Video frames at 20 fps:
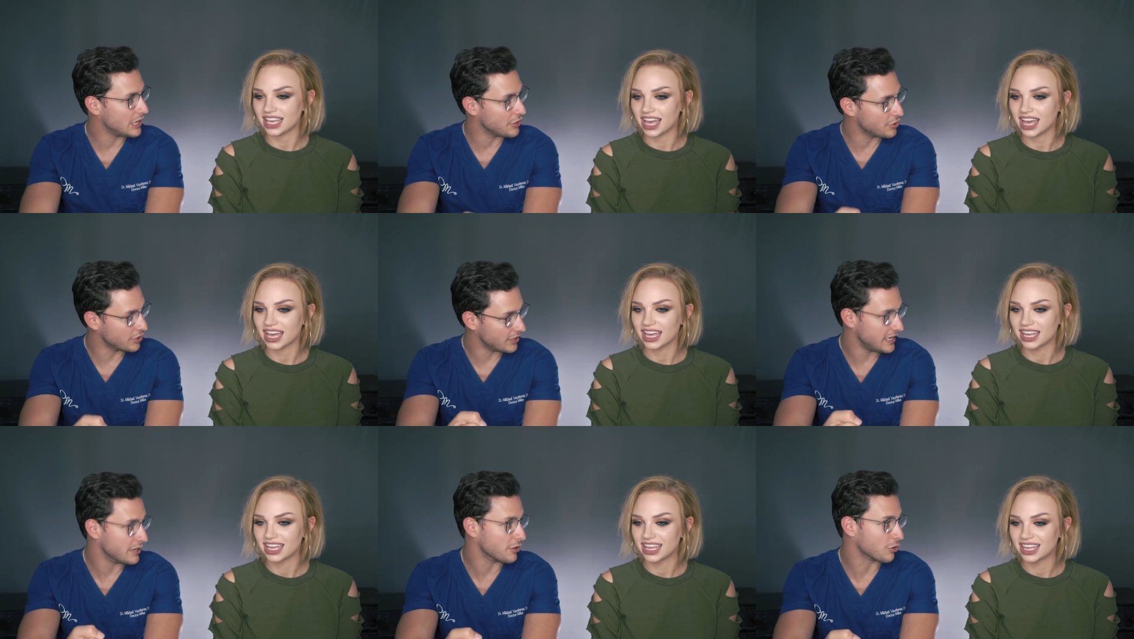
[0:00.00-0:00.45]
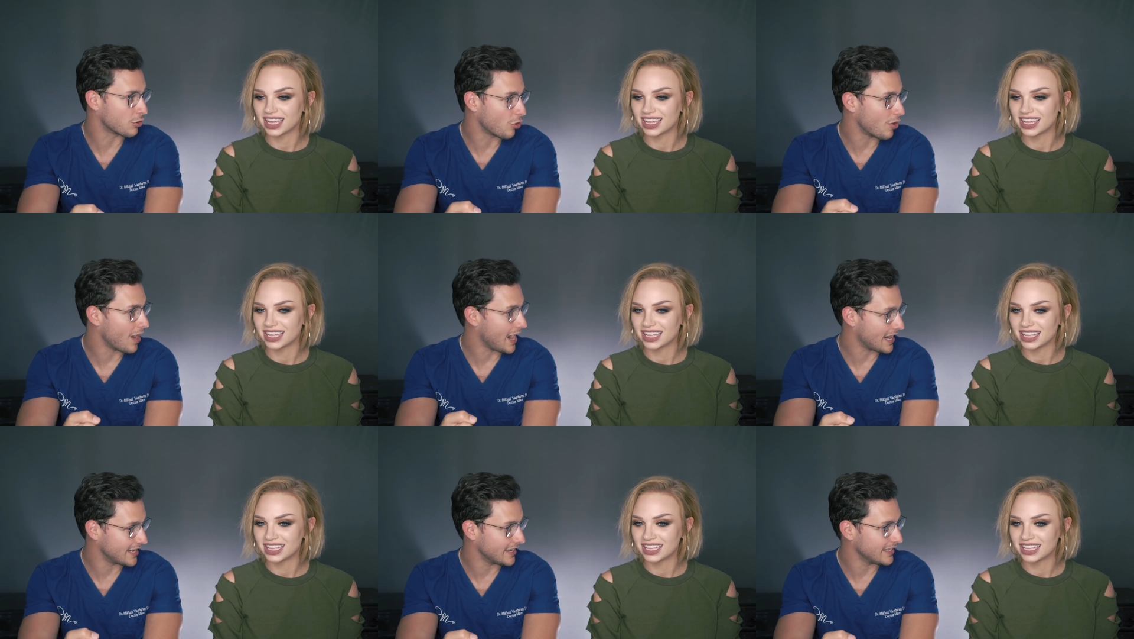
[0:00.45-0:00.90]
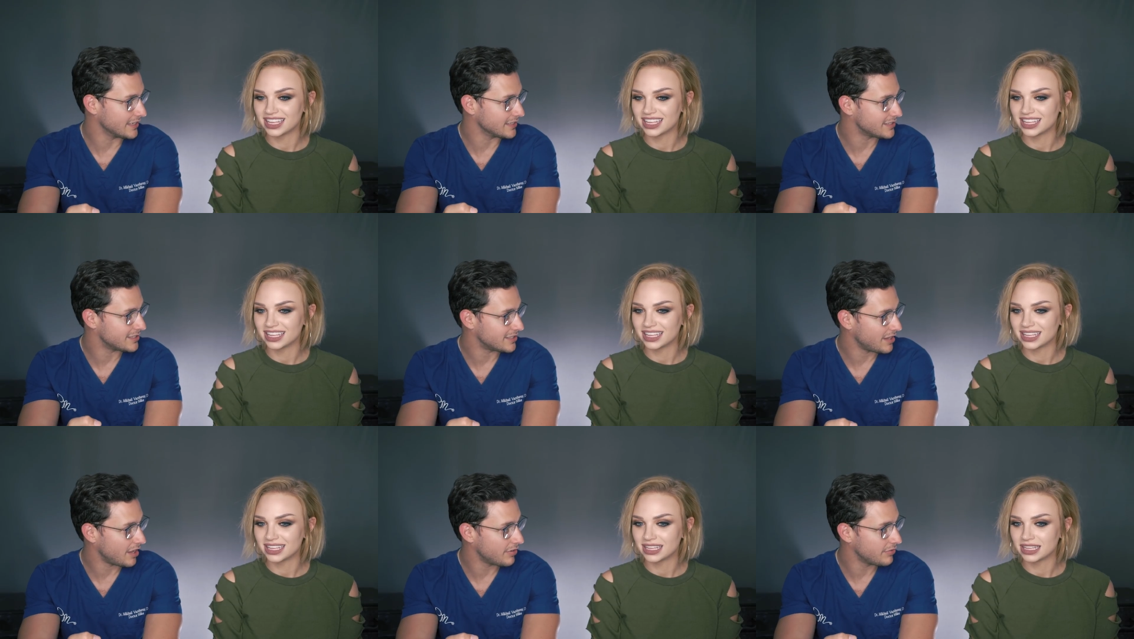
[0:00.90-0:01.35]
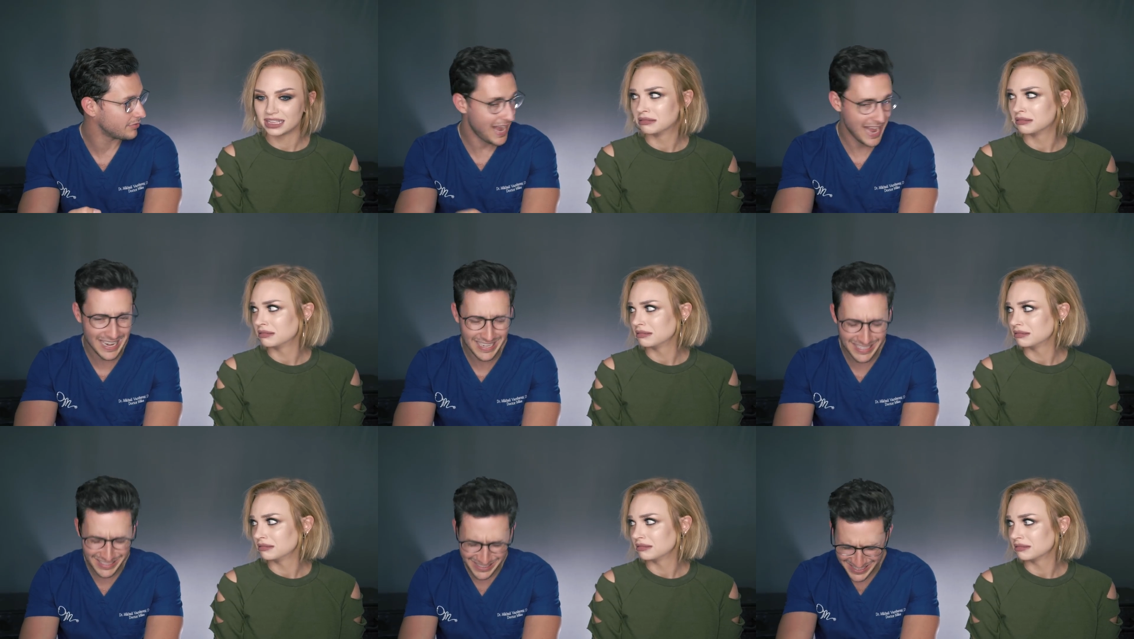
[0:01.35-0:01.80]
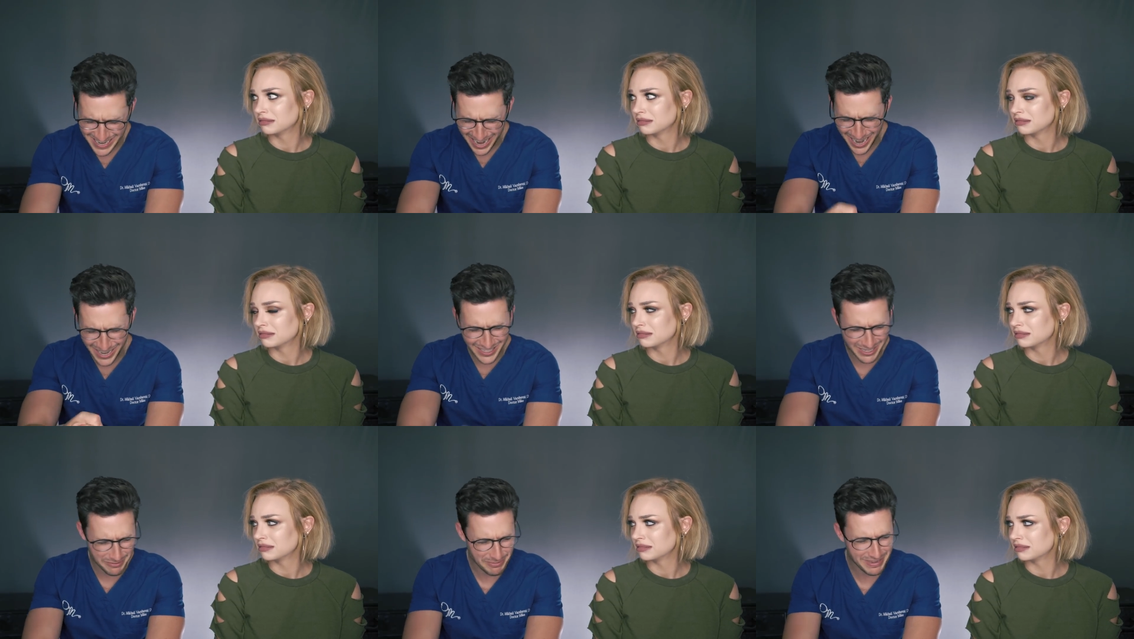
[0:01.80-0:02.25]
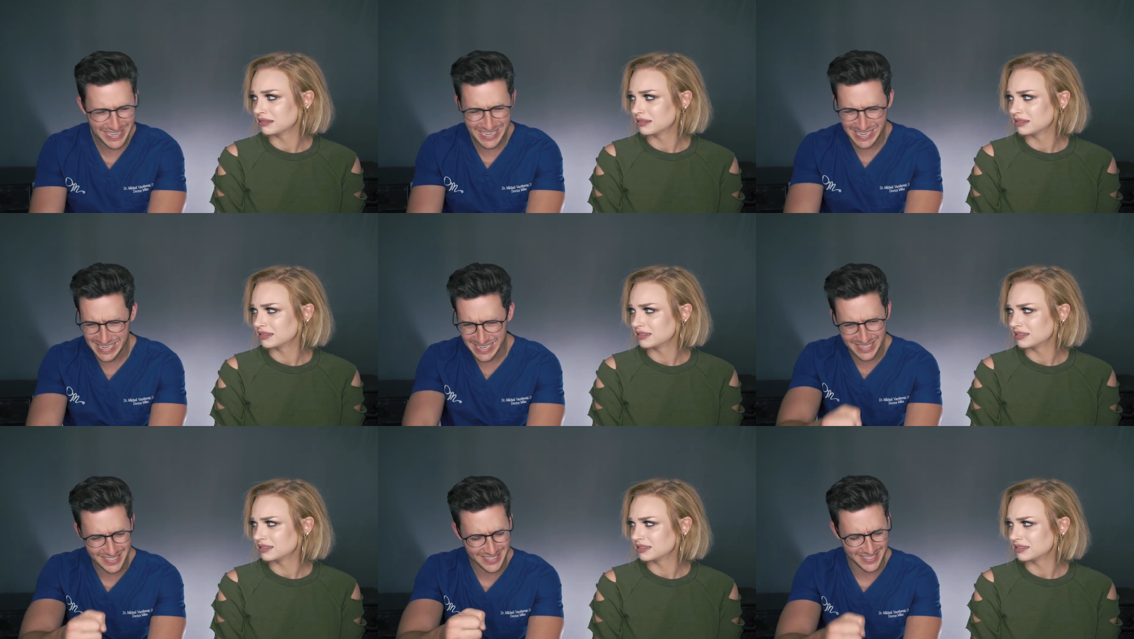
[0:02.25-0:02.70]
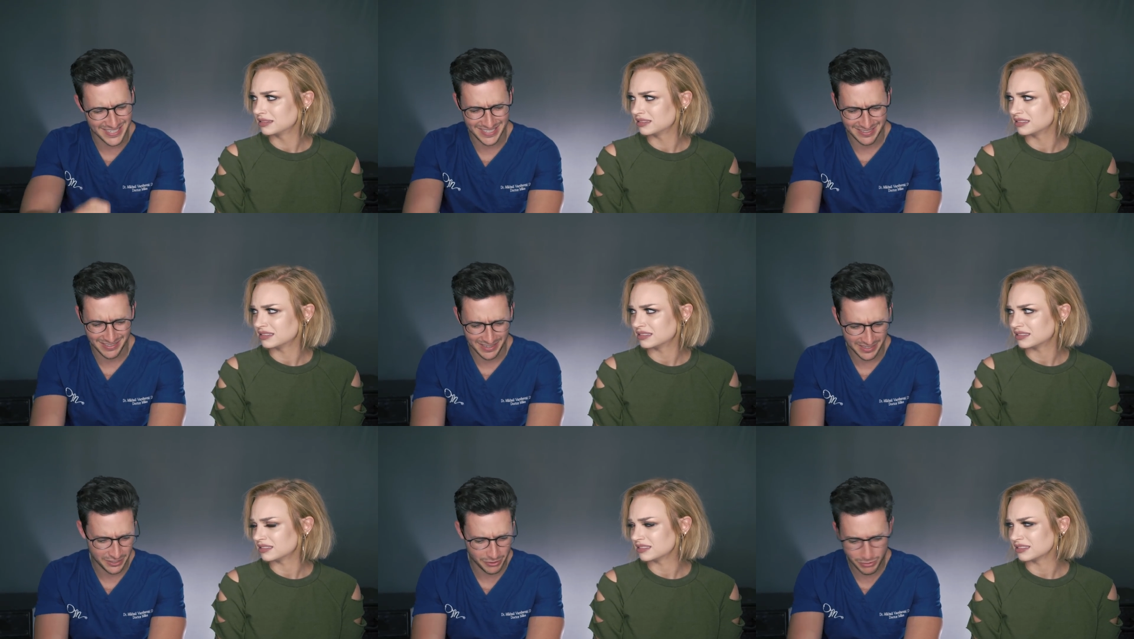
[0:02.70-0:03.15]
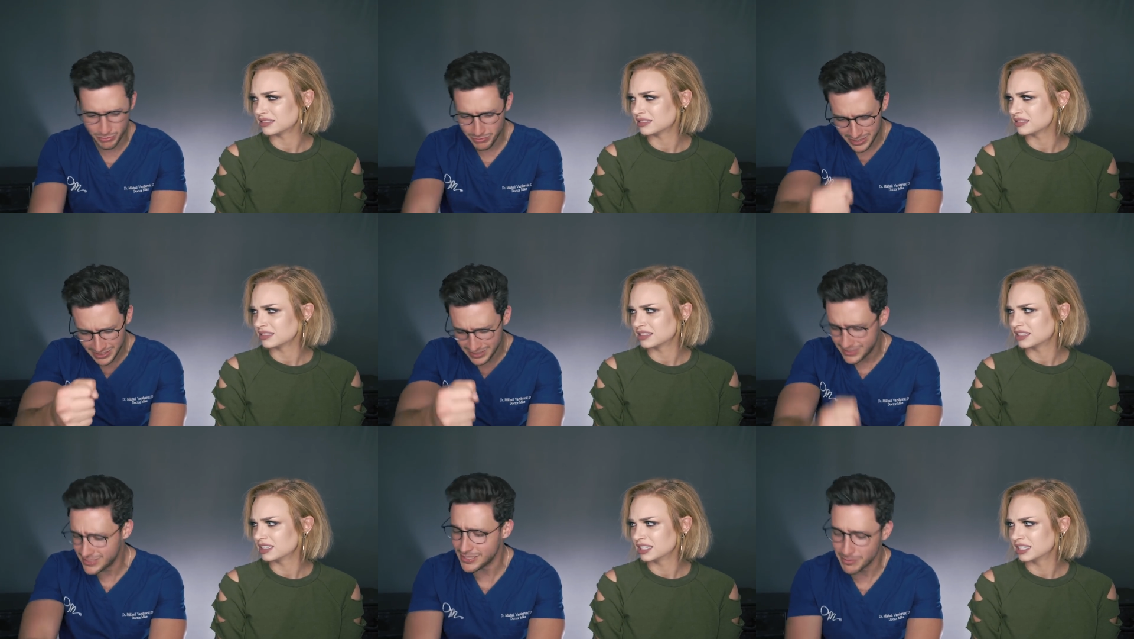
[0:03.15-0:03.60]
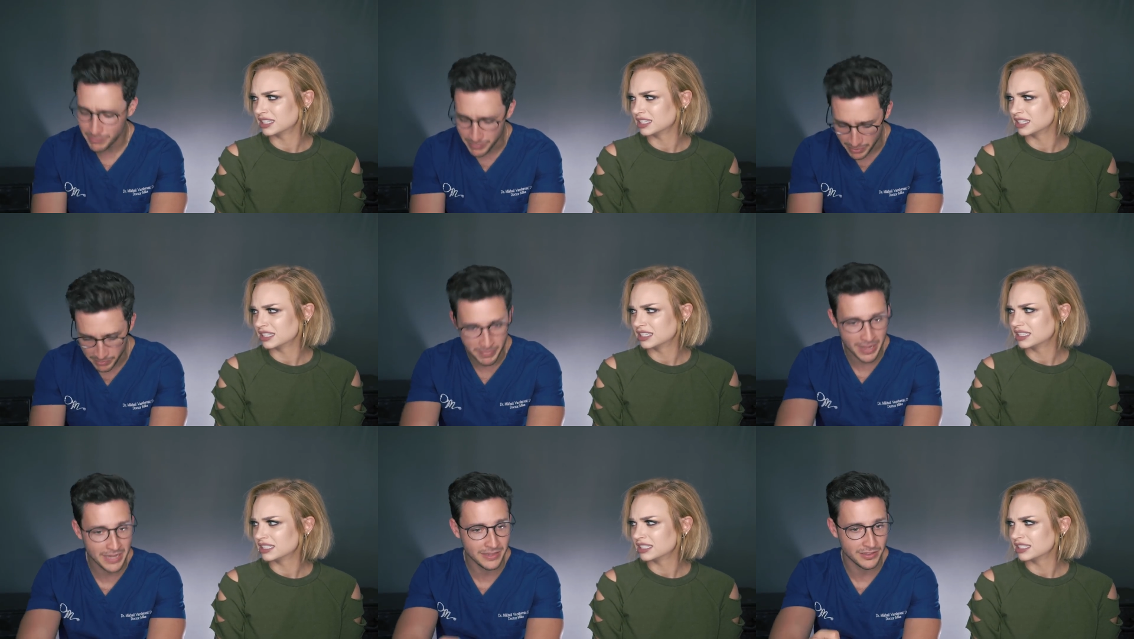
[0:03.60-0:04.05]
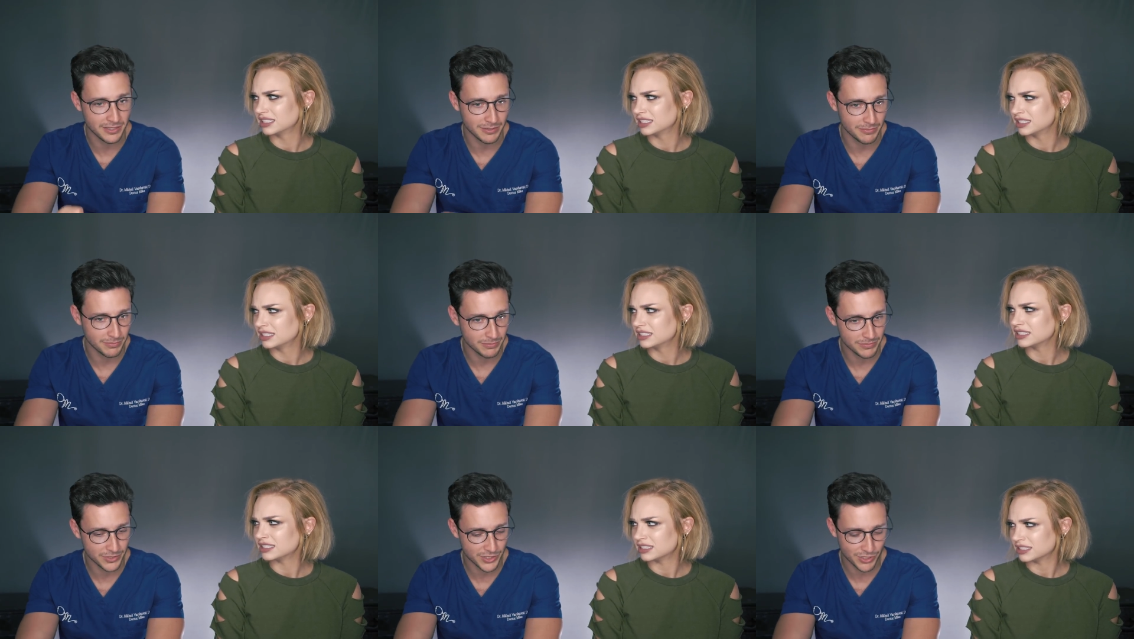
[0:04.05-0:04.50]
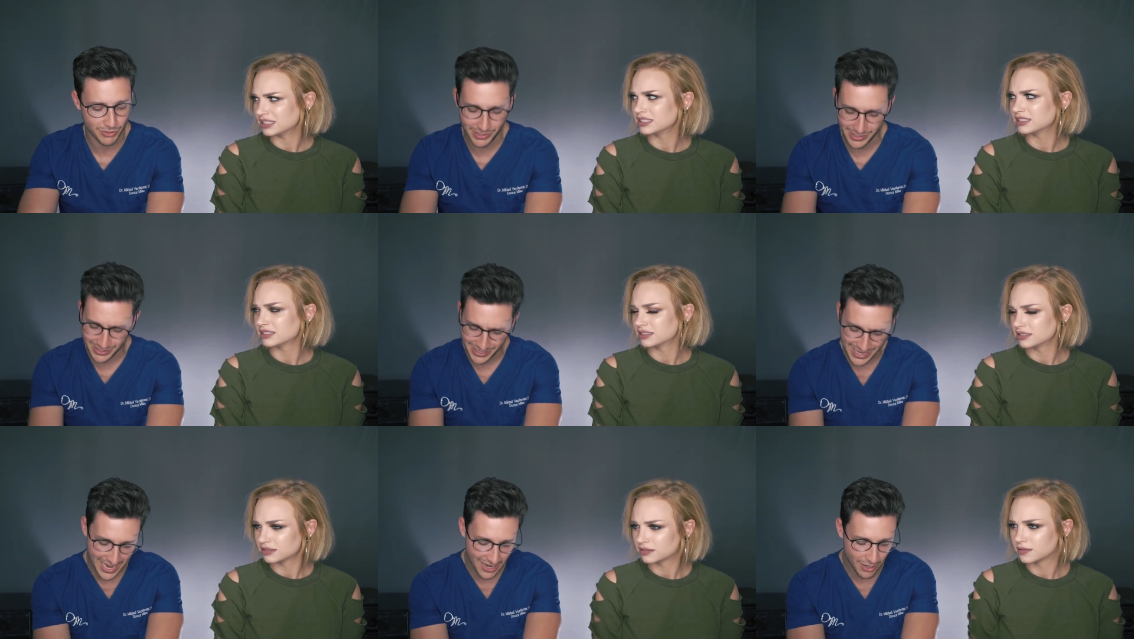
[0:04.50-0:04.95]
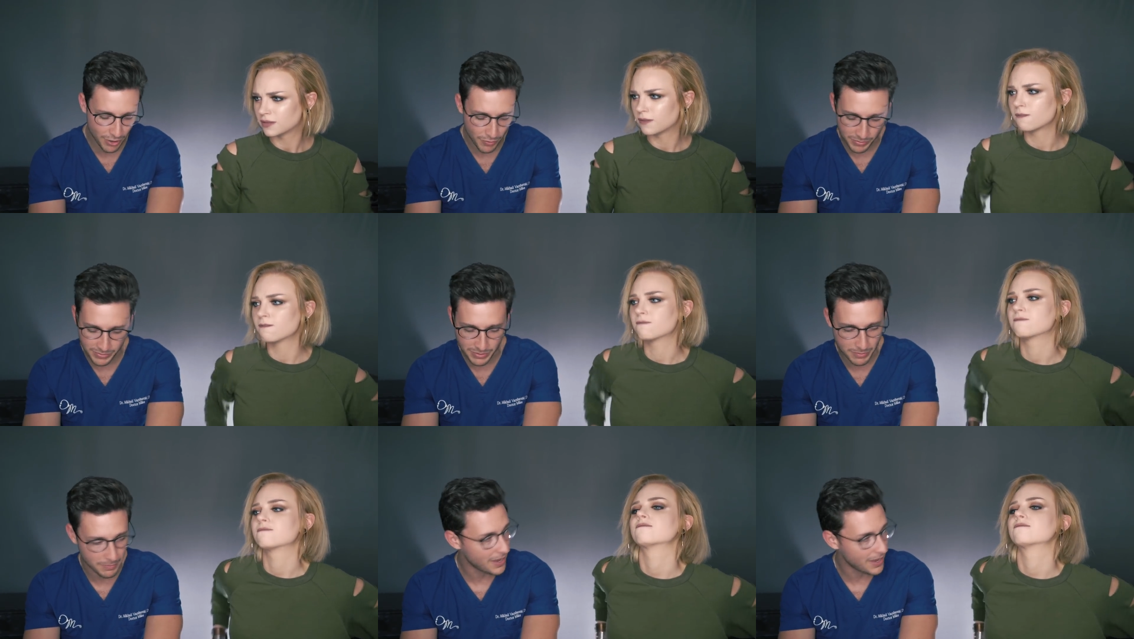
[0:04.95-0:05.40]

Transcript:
Speaker 1: And you're gonna hear cracking and stuff. And it's not gonna be easy. Like you need some momentum. So like can't go from the